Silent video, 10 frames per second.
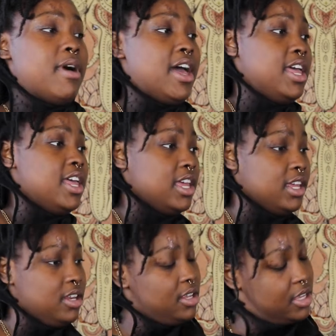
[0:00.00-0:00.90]
my
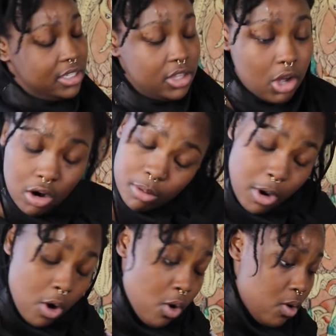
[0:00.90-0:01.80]
head is in the
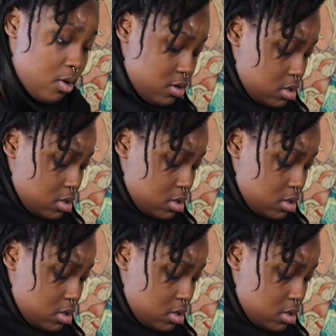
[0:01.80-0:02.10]
armhole.